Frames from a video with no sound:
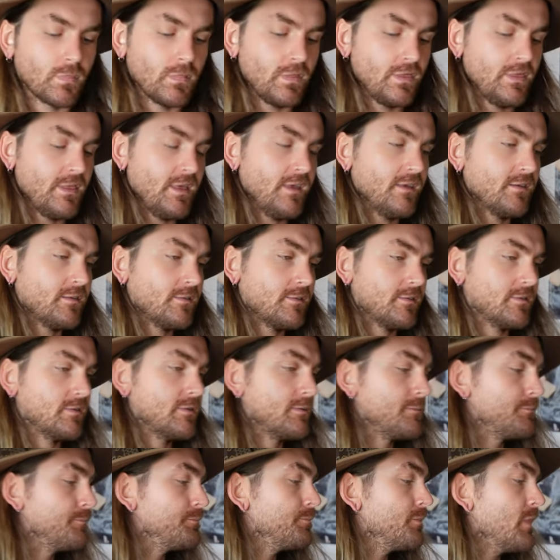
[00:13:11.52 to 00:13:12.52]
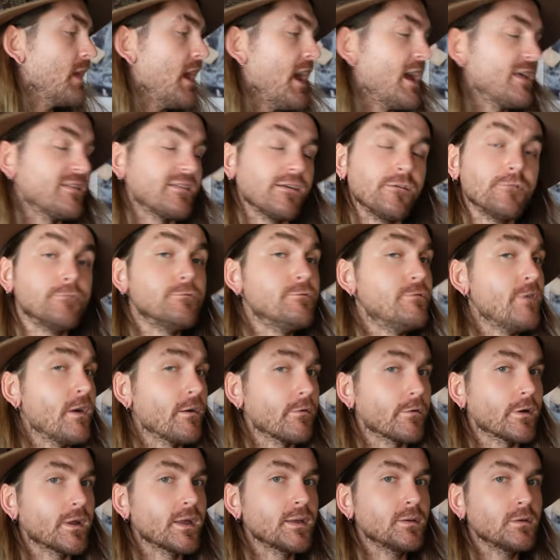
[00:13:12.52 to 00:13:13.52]
This has a
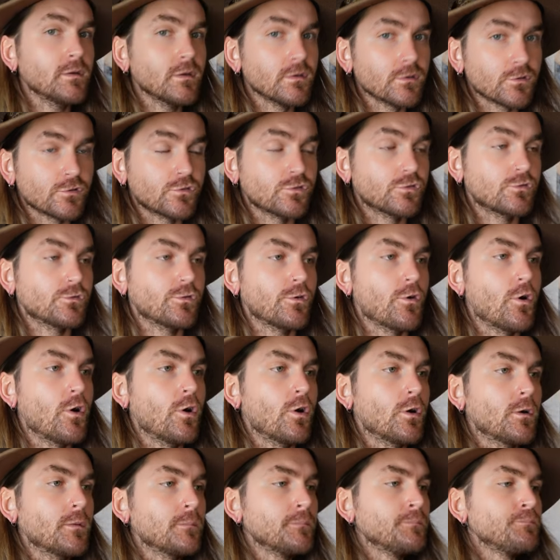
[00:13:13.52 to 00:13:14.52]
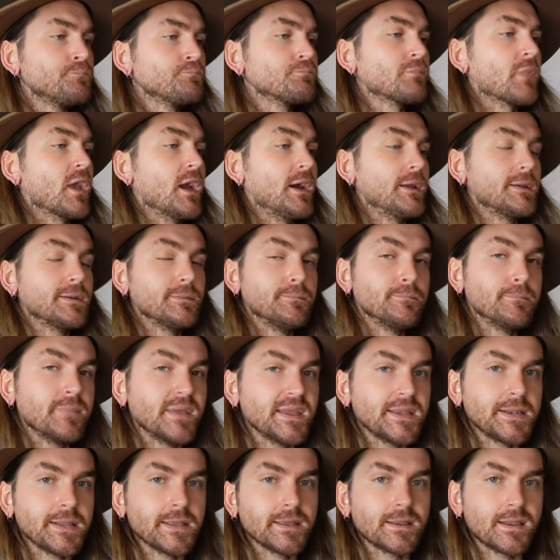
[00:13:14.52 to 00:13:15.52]
very strong and
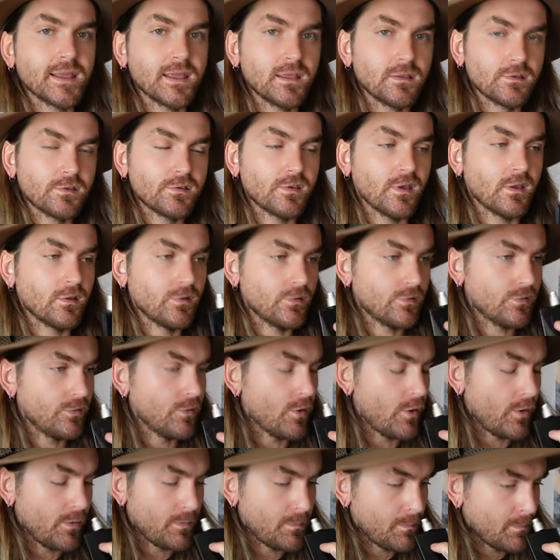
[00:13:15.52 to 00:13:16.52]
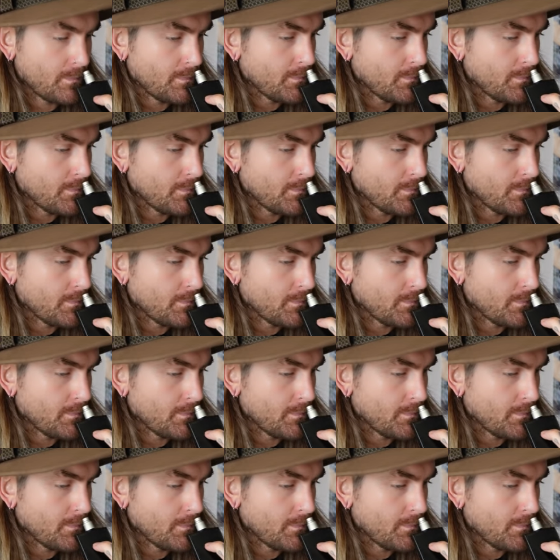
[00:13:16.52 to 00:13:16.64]
immediate incense note.